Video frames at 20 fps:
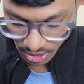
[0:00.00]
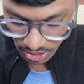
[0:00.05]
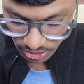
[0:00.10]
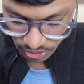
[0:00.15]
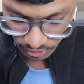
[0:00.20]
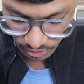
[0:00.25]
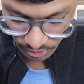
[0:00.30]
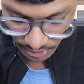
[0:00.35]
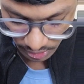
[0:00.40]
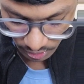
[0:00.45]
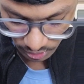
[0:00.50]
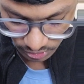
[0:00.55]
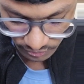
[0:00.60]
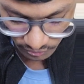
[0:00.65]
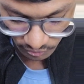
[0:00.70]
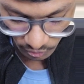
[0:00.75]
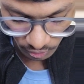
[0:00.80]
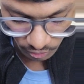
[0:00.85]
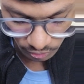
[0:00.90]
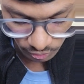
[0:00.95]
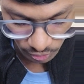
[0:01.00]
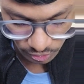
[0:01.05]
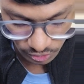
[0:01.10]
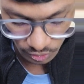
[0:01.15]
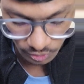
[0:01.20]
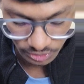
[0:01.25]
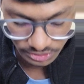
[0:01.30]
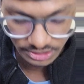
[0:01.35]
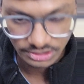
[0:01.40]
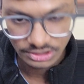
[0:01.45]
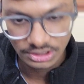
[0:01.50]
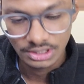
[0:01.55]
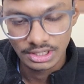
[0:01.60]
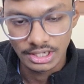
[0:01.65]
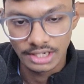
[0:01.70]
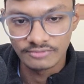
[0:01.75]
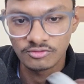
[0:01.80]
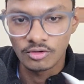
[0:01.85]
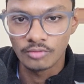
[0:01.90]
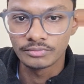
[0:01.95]
so you can also follow those courses,
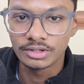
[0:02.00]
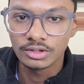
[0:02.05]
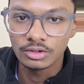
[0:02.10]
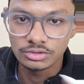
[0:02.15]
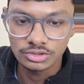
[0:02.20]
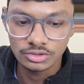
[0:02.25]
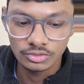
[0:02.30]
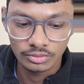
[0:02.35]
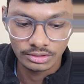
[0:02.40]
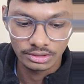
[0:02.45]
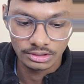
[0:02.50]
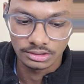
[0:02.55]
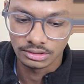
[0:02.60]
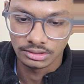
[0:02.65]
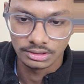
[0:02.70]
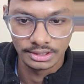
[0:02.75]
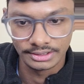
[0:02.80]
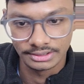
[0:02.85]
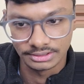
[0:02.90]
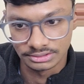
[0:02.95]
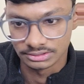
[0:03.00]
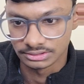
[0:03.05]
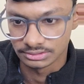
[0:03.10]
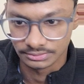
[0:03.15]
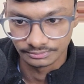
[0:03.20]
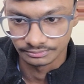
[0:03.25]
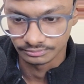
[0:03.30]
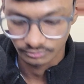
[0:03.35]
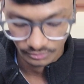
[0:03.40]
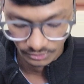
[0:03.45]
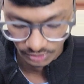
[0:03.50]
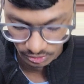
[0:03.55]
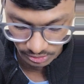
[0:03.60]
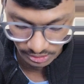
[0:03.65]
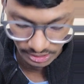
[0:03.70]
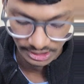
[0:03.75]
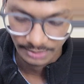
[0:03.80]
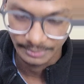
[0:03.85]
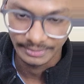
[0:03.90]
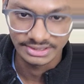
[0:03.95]
and from there also you will
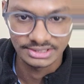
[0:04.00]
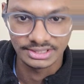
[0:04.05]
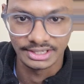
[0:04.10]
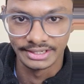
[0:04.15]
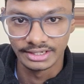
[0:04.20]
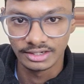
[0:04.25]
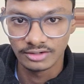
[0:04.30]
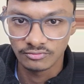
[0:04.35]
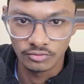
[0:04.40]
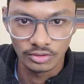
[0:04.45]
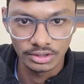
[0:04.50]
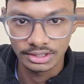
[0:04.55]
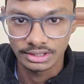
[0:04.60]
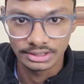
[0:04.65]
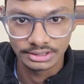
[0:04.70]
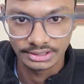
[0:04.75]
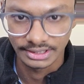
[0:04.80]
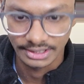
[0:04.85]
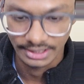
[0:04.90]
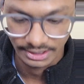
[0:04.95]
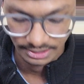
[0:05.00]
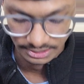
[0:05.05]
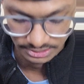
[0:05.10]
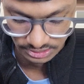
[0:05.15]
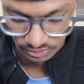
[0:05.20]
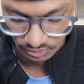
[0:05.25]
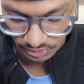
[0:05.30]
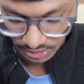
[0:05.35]
get a basic idea of what they can ask.